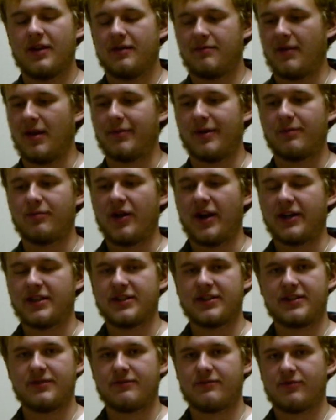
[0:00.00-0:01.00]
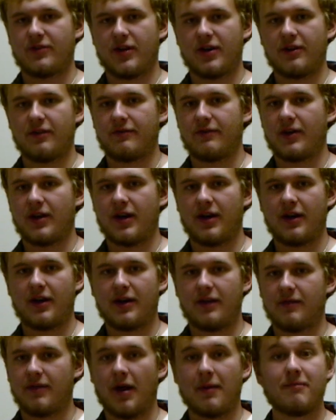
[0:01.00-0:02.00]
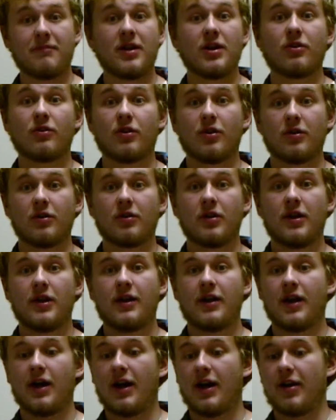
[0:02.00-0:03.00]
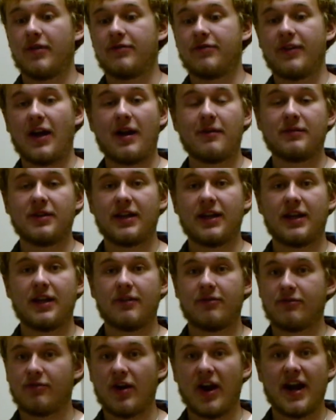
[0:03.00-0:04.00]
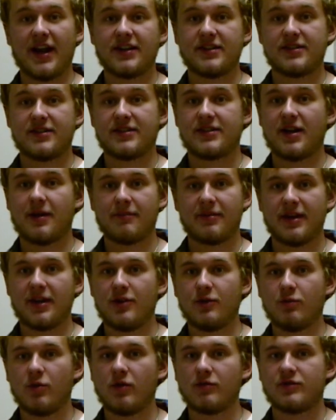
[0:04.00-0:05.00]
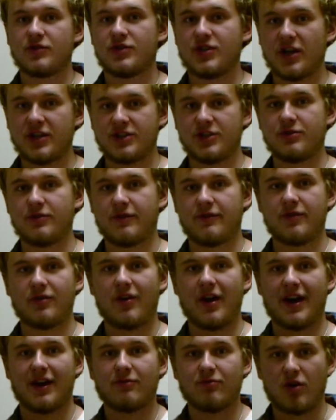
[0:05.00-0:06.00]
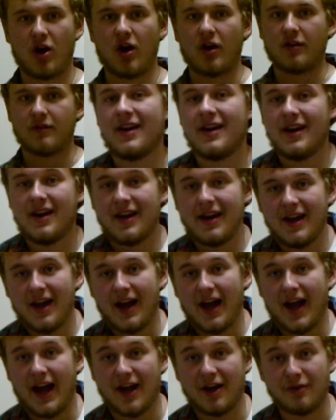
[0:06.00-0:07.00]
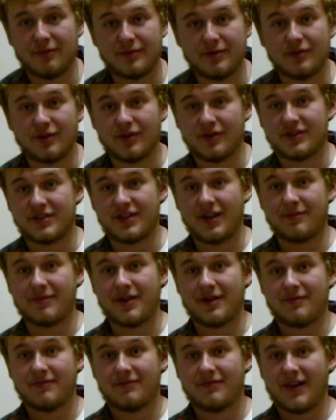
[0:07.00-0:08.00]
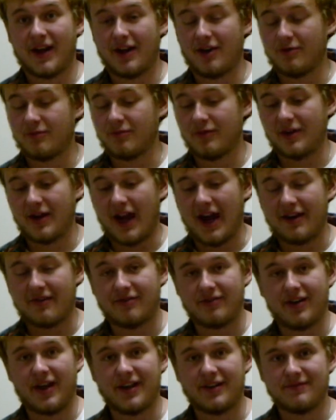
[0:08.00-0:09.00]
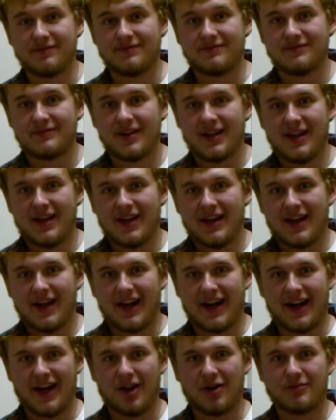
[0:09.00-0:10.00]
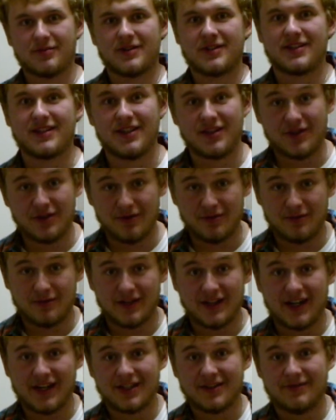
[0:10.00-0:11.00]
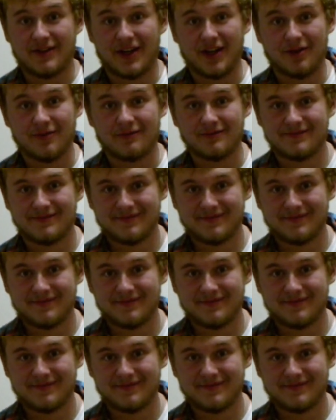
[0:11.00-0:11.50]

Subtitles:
Maybe practice in front of a mirror, family, friends, somebody who won't judge you if you get it wrong. I hope you learned something, I hope we had fun, and I hope to see you in the next video.